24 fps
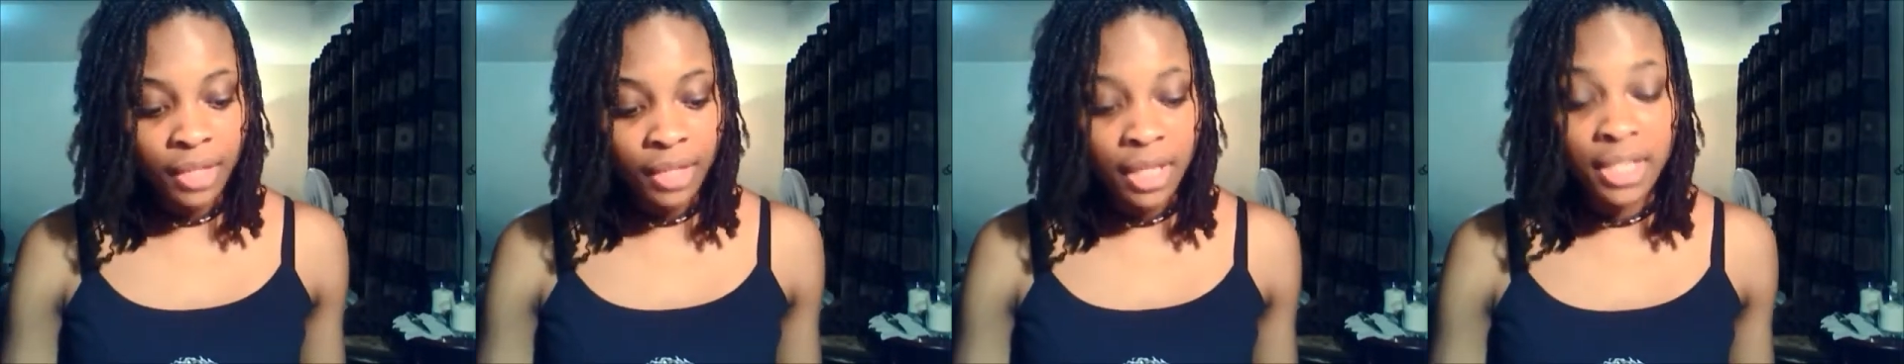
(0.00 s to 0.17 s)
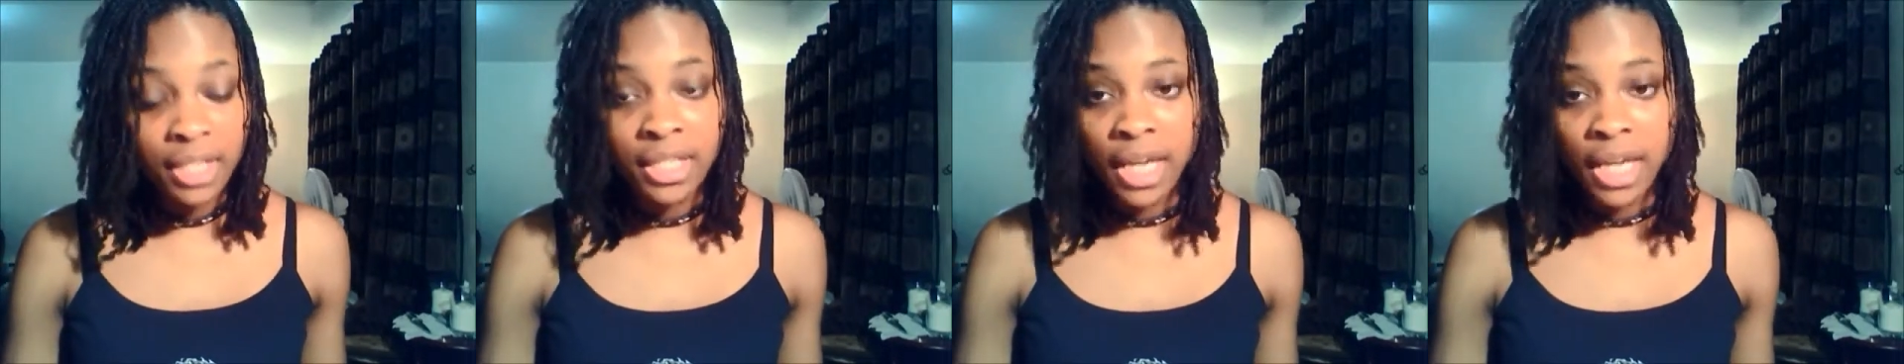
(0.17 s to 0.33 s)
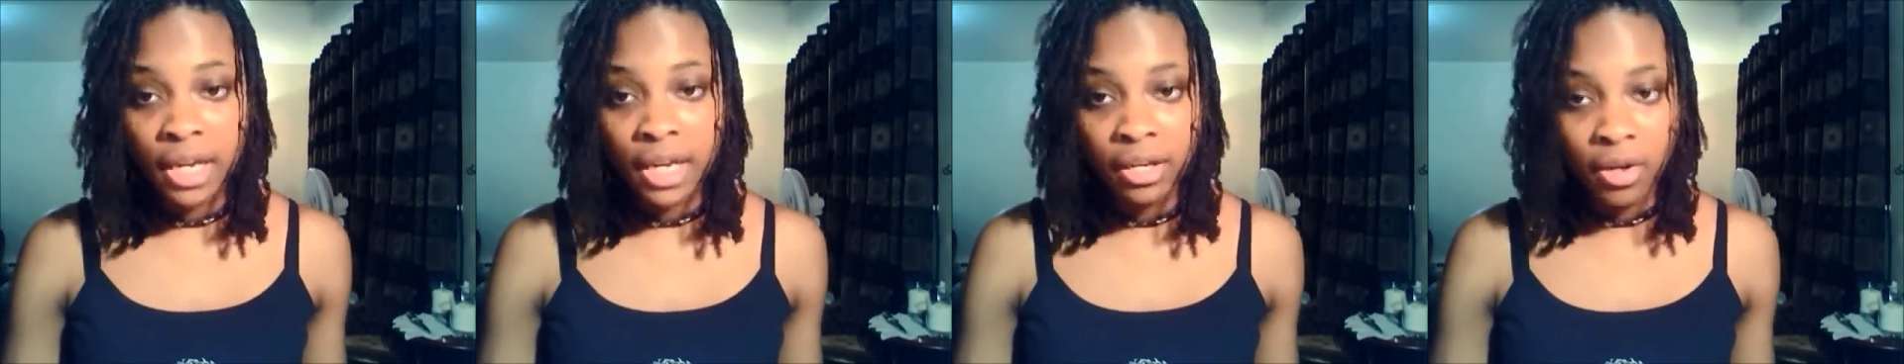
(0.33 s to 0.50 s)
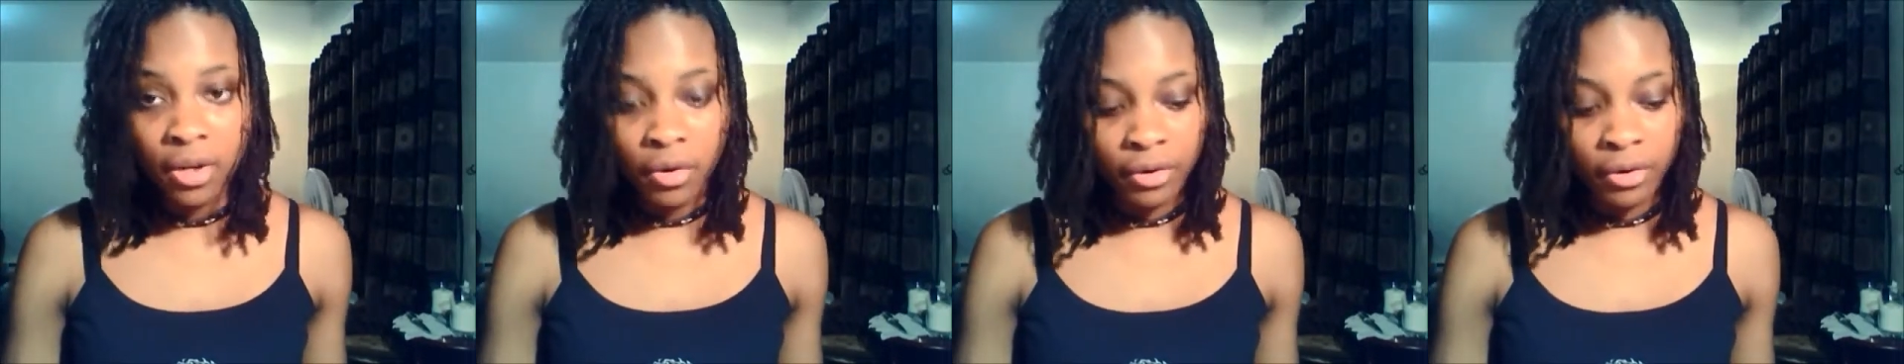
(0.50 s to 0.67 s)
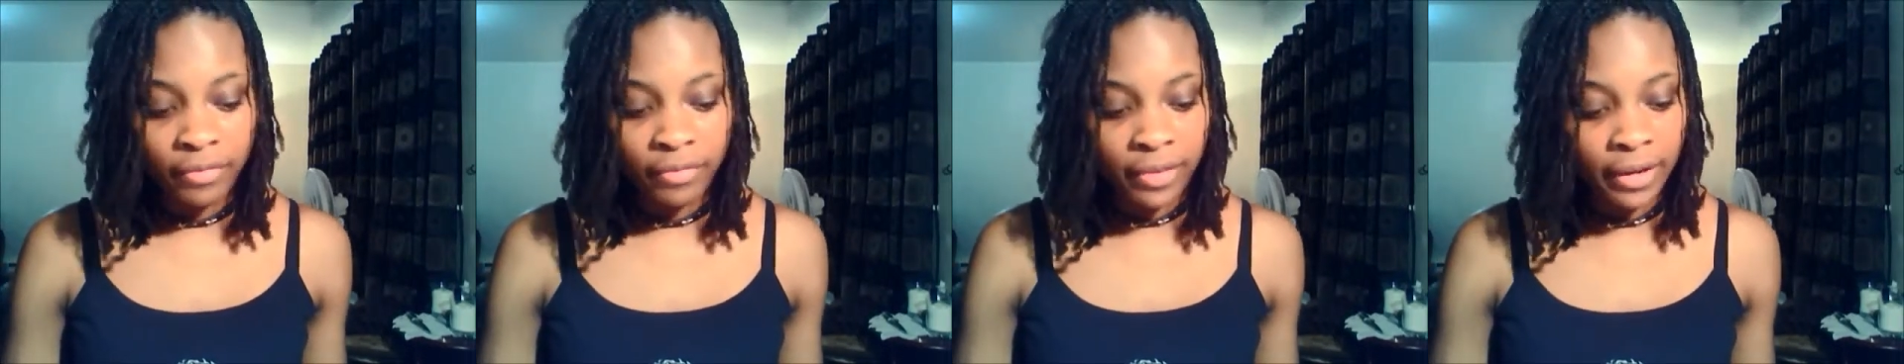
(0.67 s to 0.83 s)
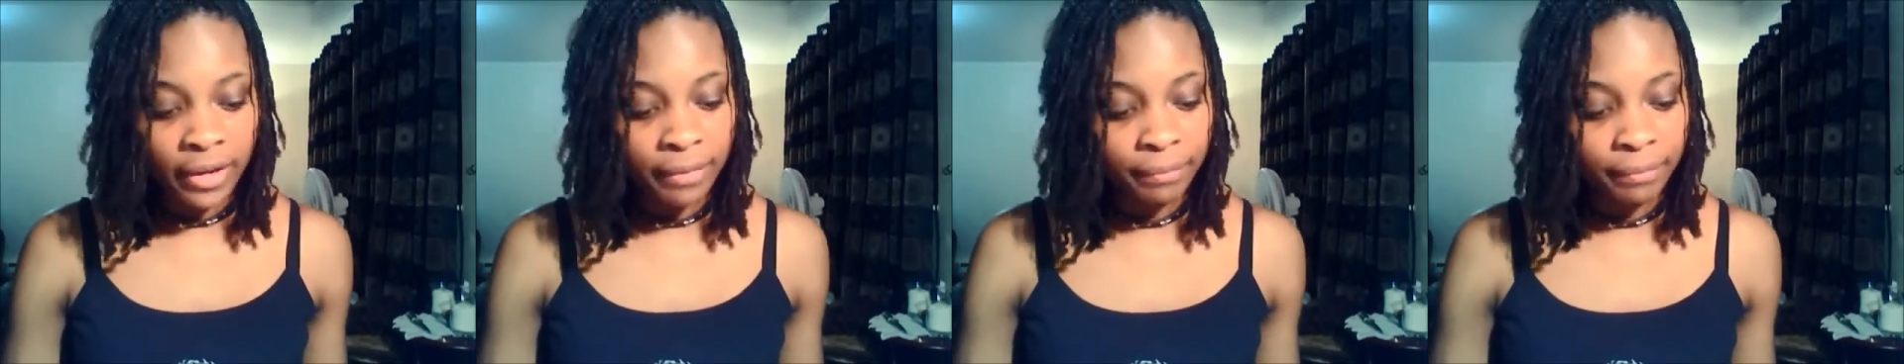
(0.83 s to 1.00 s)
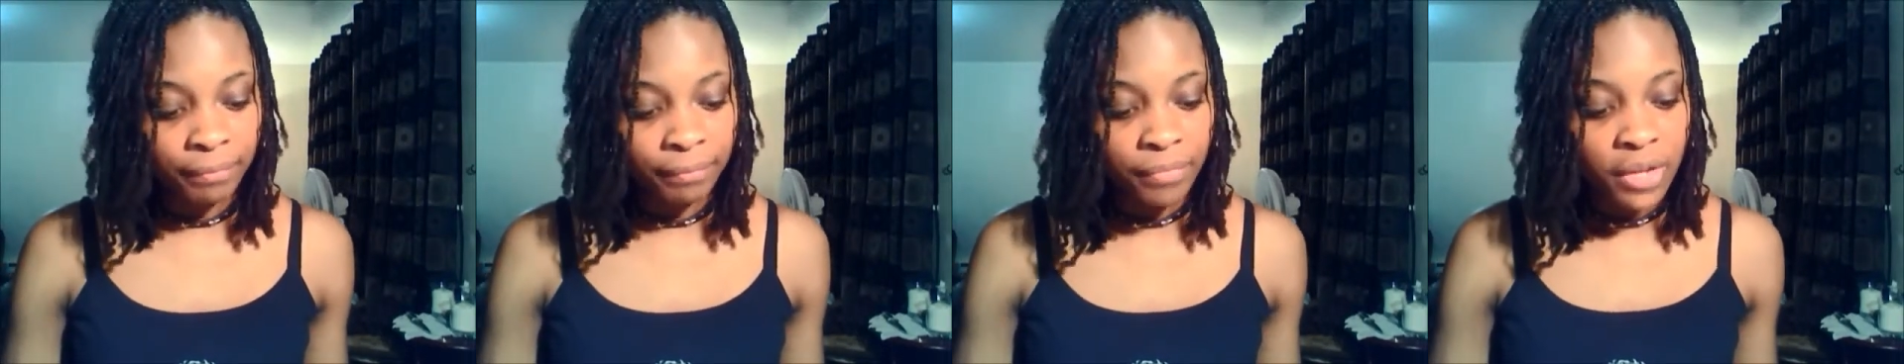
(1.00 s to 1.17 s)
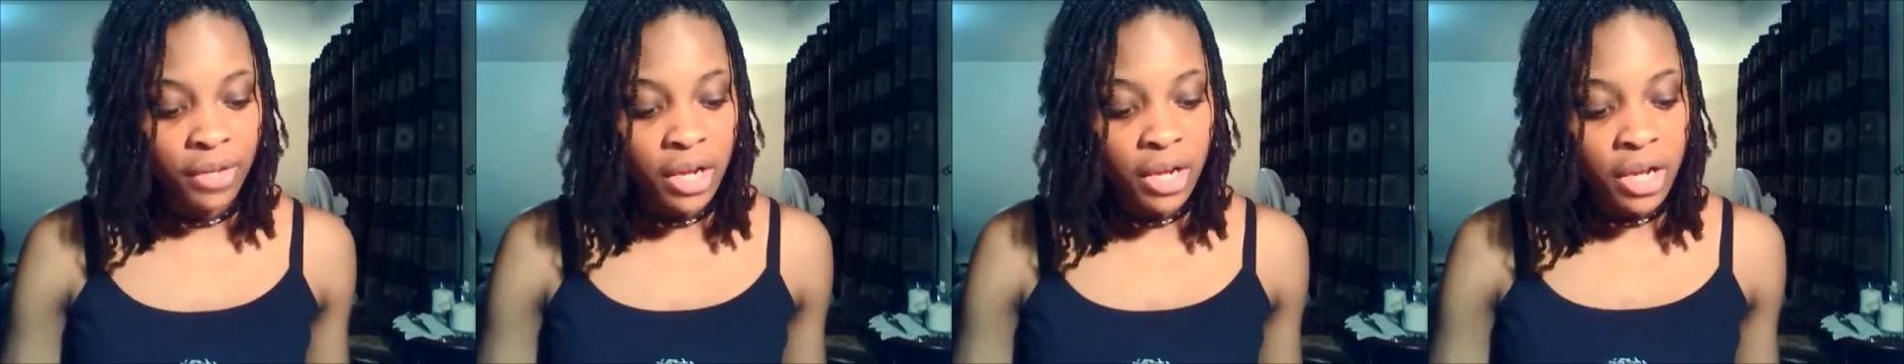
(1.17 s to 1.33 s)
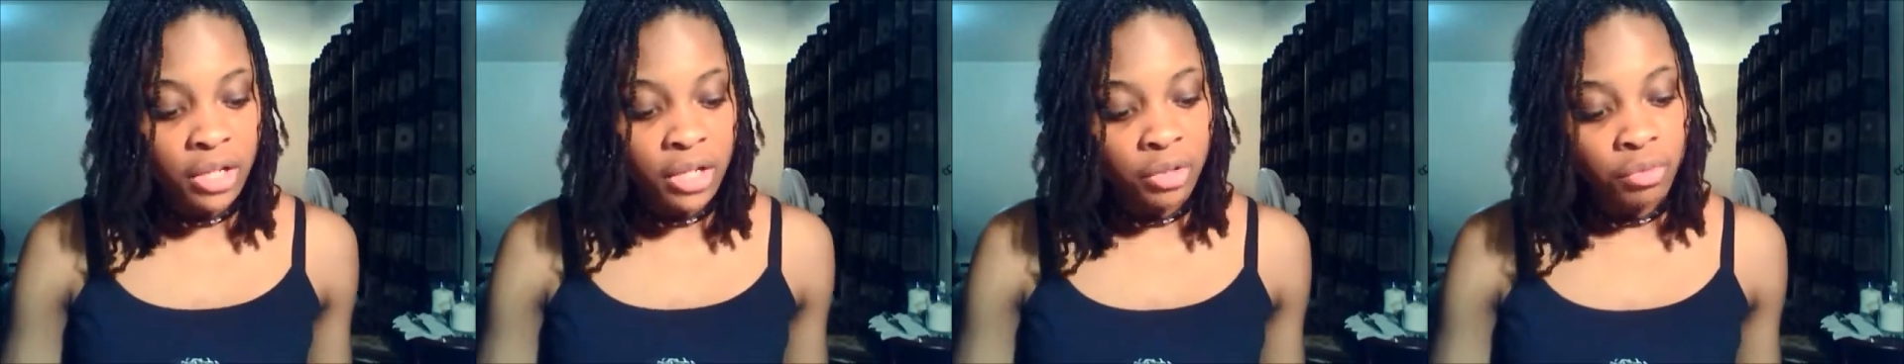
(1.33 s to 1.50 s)
Take note of it.
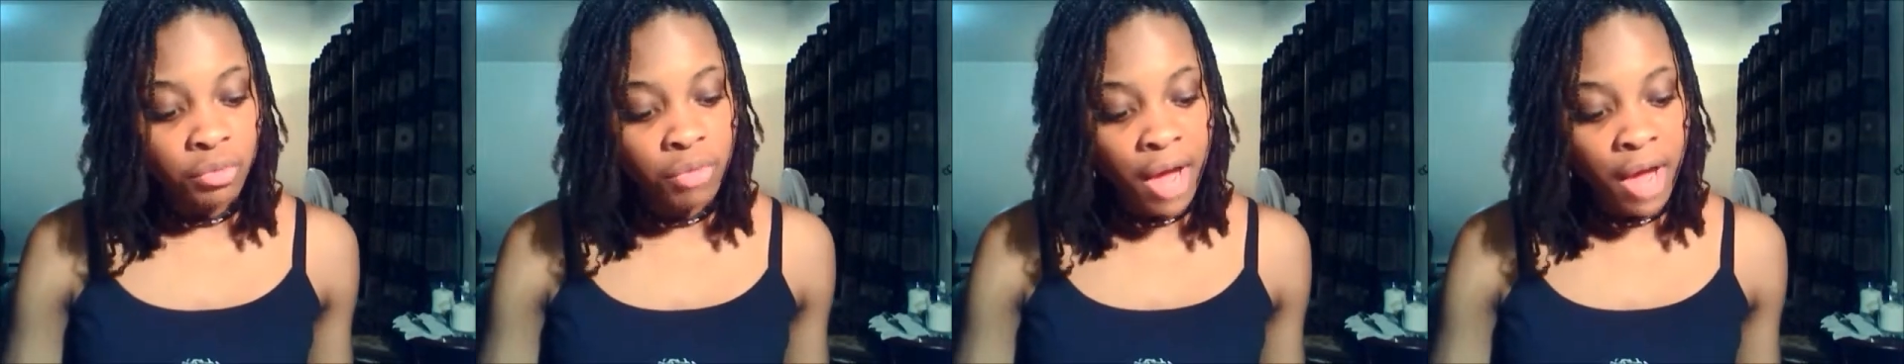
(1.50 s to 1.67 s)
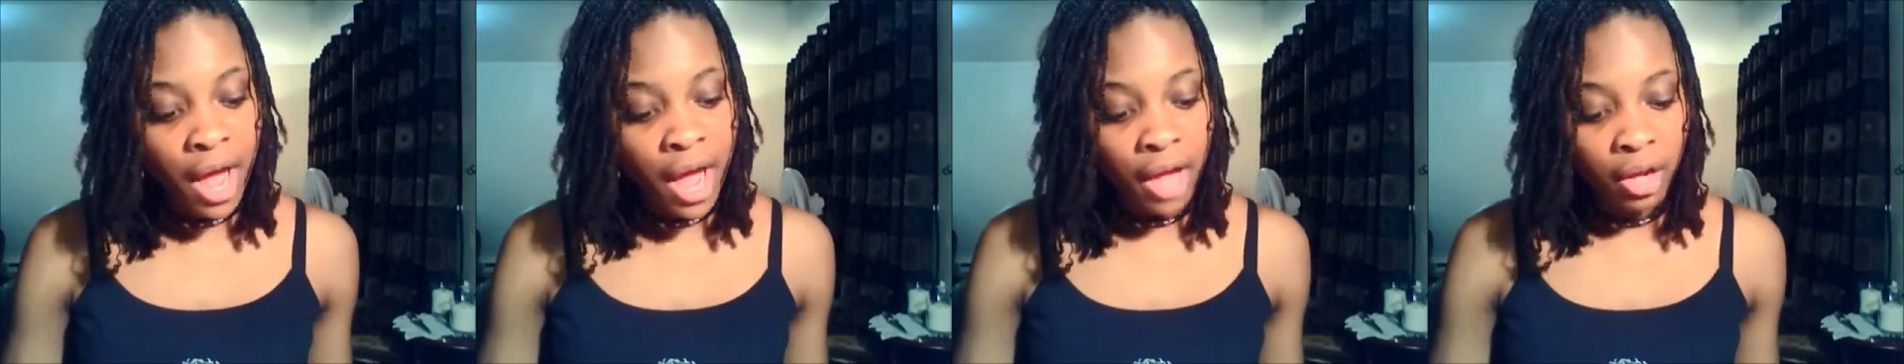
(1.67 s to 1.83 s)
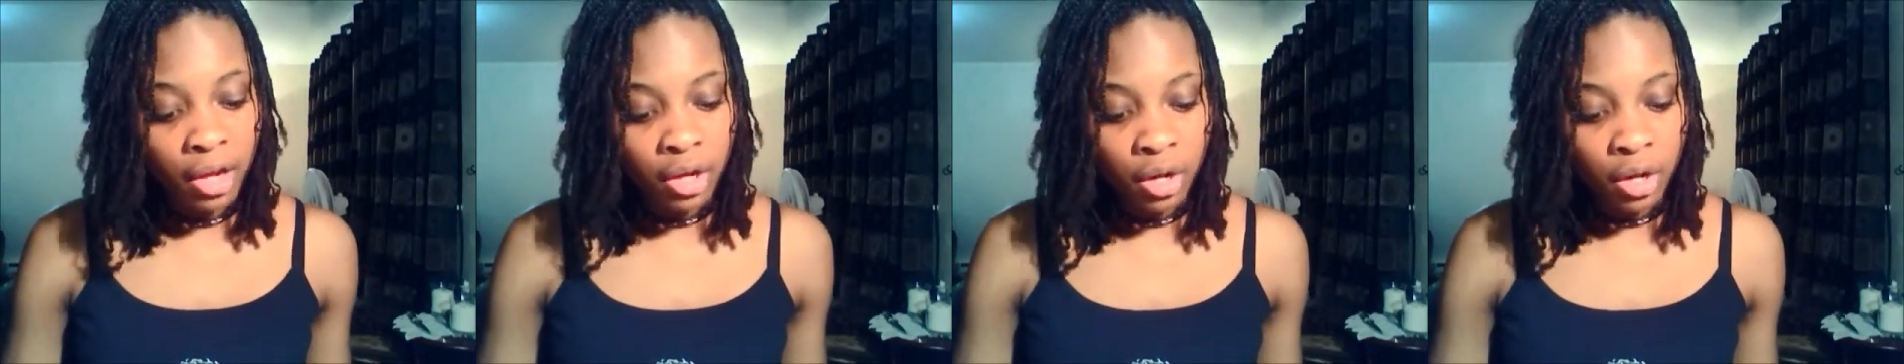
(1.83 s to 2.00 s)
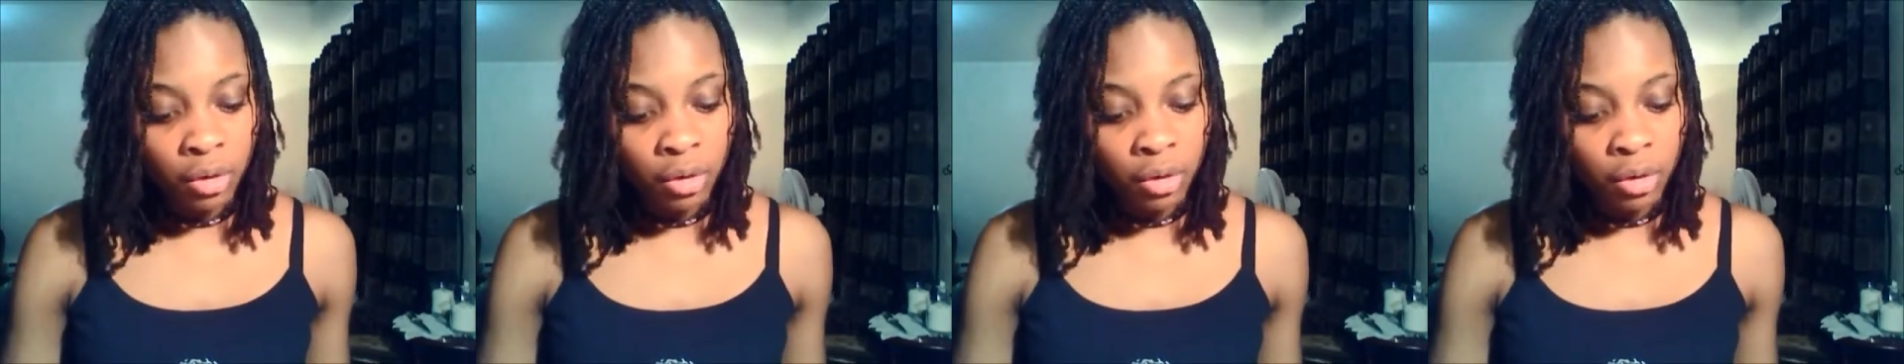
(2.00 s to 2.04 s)
Do not